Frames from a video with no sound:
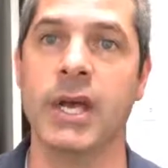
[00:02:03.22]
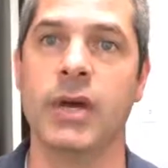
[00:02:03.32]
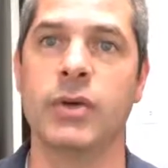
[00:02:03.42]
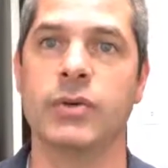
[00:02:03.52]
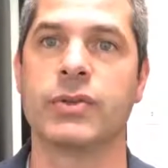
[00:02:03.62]

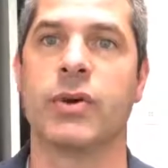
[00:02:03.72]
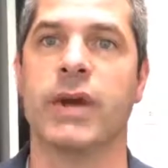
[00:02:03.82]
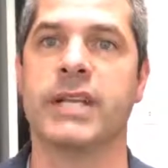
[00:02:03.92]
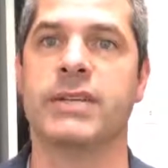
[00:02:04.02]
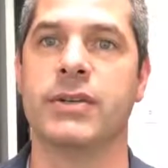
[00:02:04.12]
who's
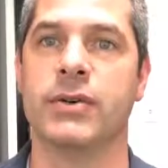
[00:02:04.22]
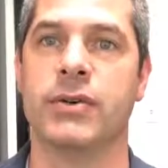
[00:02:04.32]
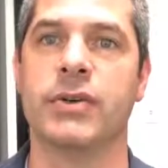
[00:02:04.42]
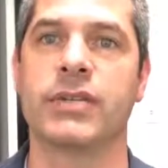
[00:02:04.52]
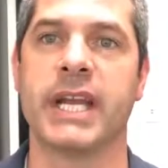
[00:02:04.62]
going to
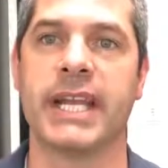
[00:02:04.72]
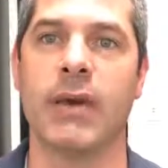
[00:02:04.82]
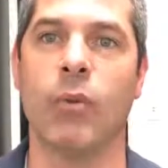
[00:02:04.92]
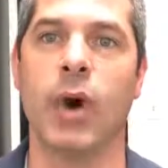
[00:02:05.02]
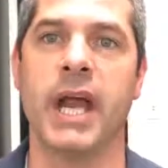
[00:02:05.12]

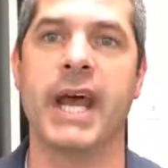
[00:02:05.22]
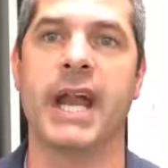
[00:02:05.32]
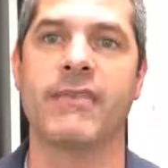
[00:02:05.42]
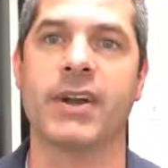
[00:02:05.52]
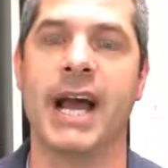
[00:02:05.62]
get what out
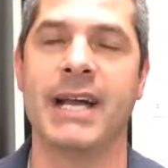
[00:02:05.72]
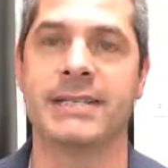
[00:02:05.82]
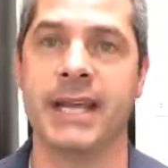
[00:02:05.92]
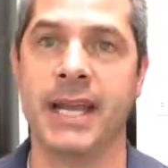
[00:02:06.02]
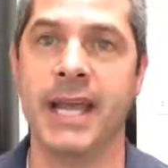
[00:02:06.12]
of your
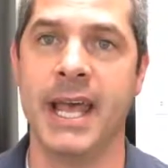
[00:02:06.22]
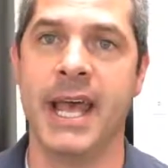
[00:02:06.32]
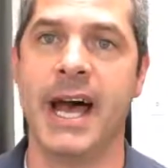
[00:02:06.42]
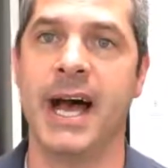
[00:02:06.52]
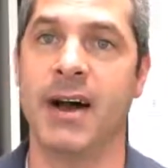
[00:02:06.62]
asset,
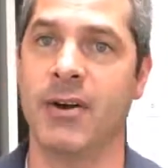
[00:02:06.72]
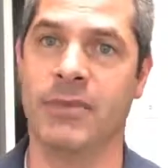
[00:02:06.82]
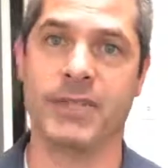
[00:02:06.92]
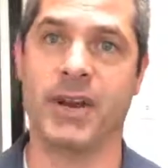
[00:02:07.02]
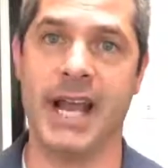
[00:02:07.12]

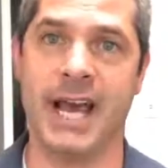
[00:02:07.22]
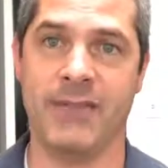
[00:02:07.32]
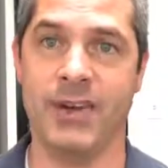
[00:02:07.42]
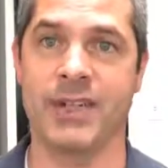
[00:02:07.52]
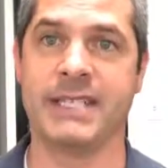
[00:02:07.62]
out
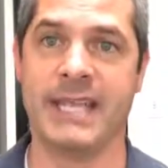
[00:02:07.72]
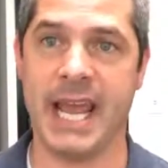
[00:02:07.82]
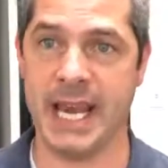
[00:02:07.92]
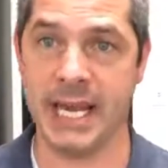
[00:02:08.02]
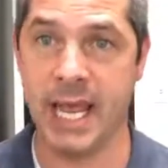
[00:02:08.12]
of your
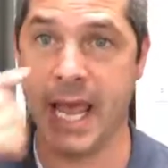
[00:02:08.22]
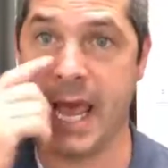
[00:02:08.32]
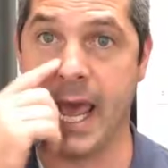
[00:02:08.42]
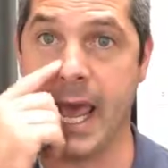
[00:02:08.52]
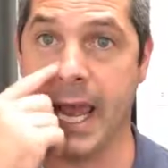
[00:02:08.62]
estate,
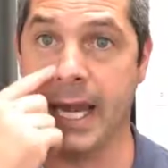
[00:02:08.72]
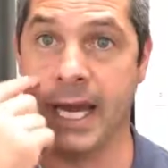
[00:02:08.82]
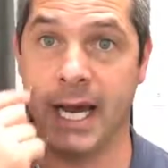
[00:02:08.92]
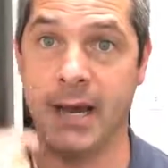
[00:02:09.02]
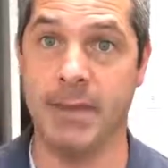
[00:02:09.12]
and
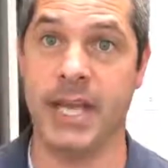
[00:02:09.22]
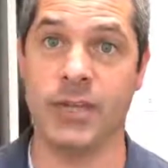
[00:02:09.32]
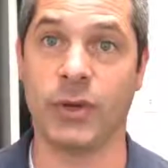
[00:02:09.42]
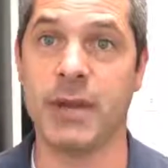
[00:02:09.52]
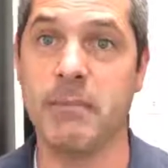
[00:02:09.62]

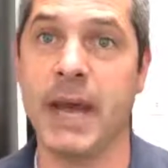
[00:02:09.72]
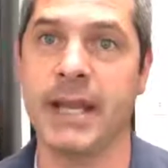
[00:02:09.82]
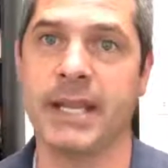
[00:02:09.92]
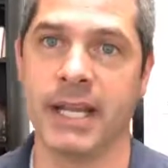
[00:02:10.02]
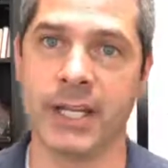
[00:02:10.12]
you can
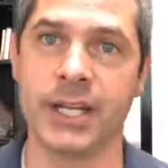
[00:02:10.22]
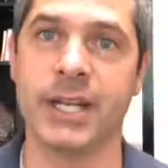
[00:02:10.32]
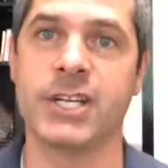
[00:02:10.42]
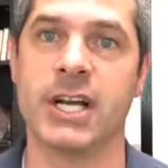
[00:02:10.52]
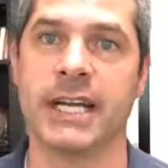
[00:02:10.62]
bet that a
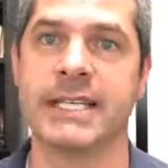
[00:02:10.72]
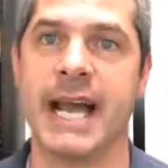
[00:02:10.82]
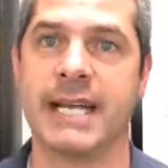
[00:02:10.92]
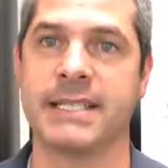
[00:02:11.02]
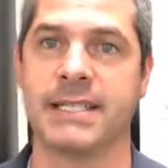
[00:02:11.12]
good chunk of
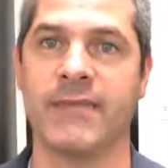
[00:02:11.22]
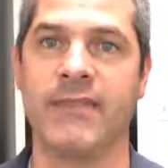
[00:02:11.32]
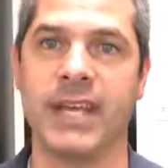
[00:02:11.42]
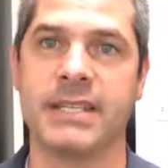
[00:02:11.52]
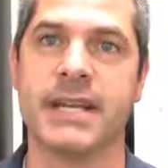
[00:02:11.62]
taxes and
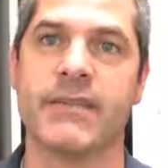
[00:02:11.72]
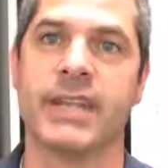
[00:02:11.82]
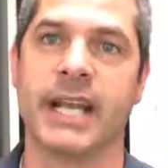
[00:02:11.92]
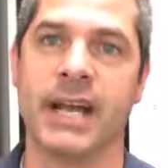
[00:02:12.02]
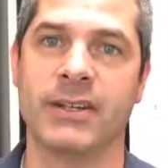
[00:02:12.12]
fees and
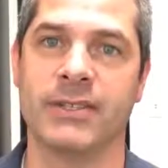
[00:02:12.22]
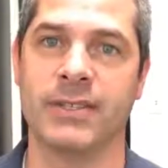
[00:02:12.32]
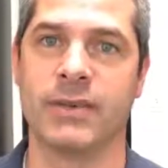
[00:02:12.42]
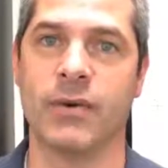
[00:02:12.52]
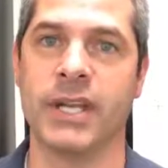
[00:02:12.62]
everything else
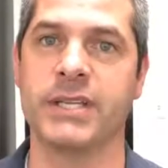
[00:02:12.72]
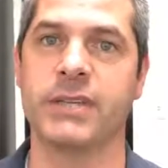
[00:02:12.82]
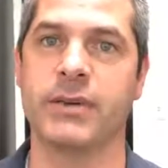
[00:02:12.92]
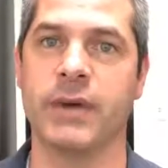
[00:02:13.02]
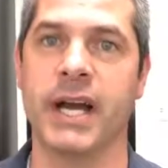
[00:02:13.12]
is going
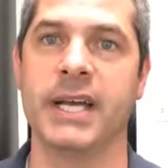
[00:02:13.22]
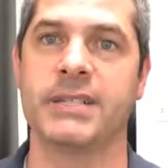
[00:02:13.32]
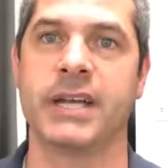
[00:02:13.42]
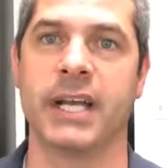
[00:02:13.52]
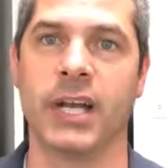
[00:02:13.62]

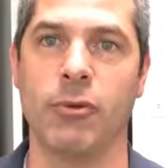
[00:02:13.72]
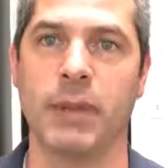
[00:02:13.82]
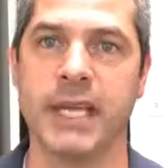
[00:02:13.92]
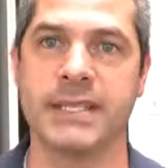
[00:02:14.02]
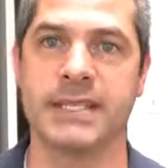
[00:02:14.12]
to go
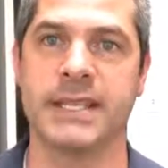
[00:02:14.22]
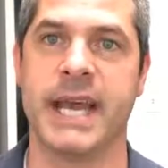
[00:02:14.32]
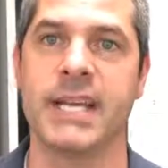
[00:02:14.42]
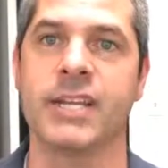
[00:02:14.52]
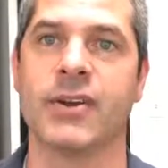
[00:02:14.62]
places
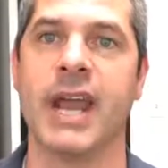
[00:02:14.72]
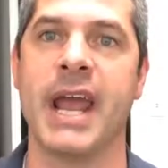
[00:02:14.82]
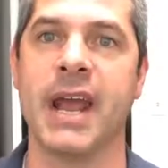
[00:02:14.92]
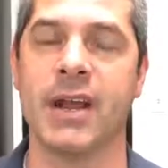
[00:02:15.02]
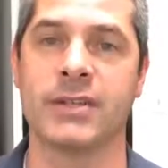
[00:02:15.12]
that your
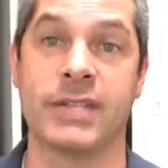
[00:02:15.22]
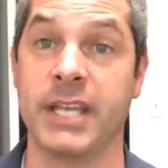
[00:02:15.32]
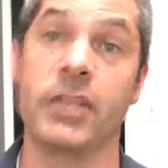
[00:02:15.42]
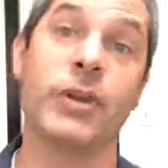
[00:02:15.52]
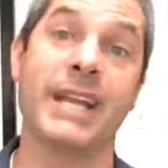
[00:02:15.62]
heirs, that
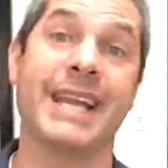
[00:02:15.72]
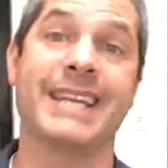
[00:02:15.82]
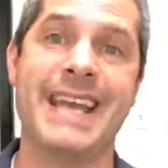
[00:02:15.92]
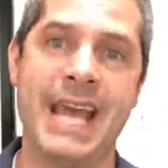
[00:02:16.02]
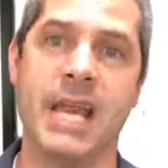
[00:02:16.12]
you didn't
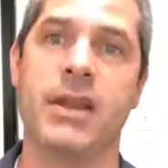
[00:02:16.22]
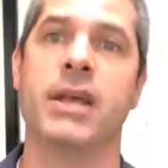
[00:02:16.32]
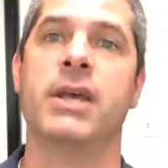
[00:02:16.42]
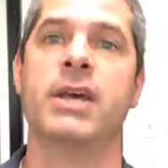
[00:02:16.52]
intend